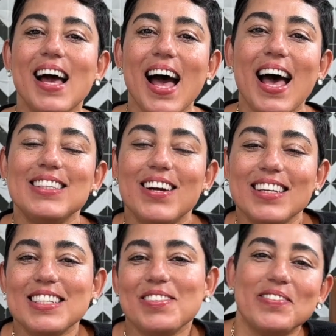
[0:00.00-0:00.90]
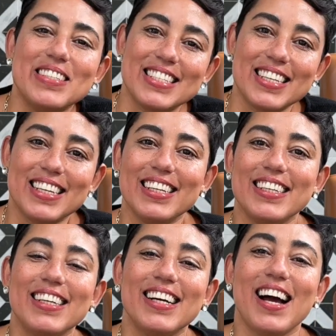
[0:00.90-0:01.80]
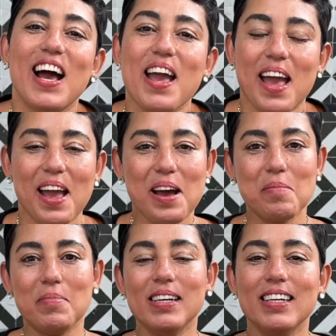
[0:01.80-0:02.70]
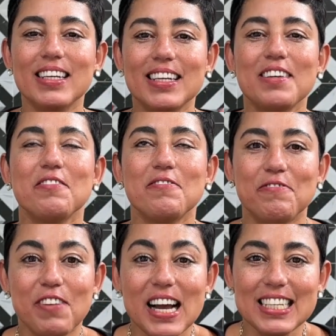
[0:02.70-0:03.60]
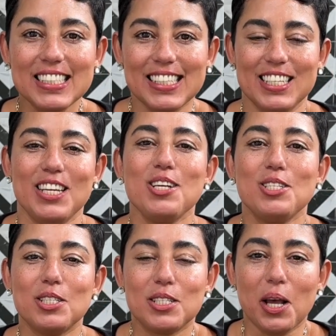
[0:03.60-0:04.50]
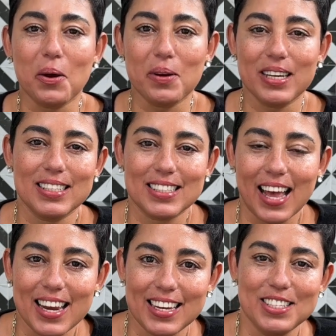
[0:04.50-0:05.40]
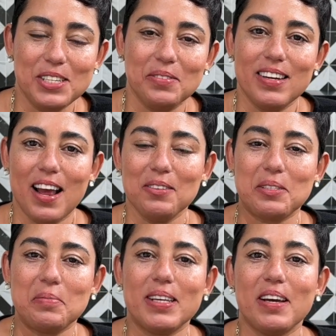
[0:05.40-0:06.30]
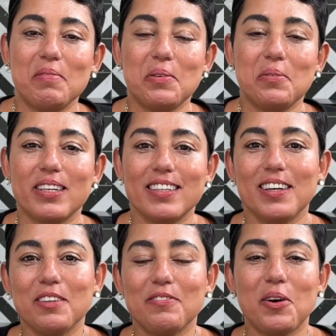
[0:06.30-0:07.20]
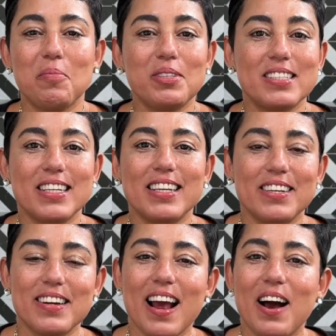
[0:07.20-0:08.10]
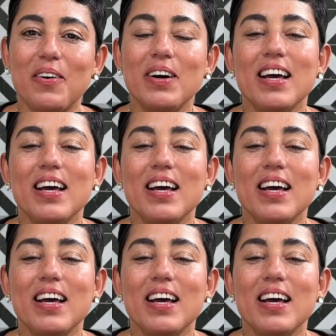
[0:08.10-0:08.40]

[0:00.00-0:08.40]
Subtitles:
Hi darlings, Mimi G here. I am finally so excited to announce something I've been working on for almost a year now.